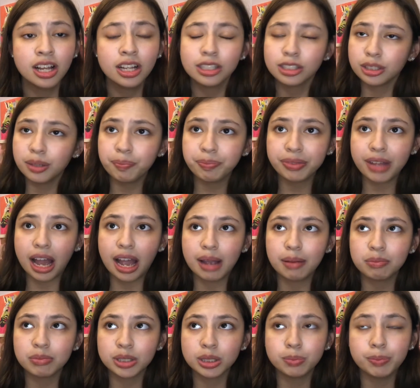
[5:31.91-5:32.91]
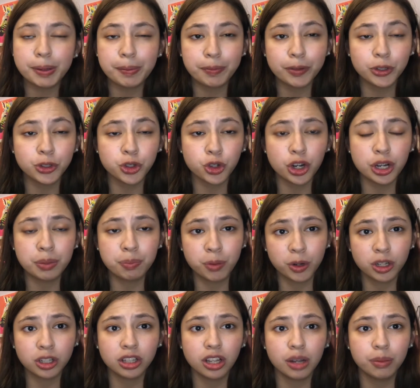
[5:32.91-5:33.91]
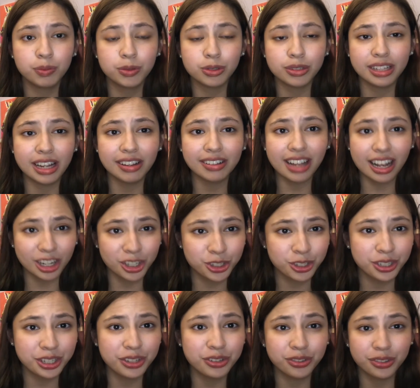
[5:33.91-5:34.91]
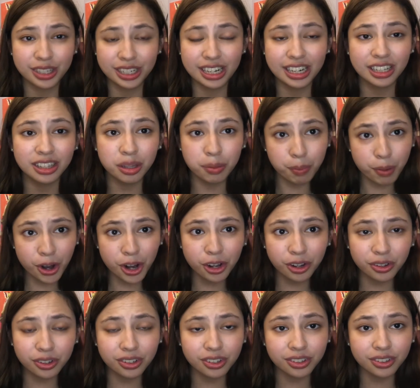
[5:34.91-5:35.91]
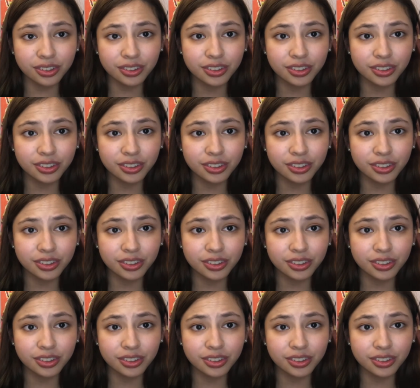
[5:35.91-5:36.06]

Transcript: sometimes people join book clubs without actually reading the book.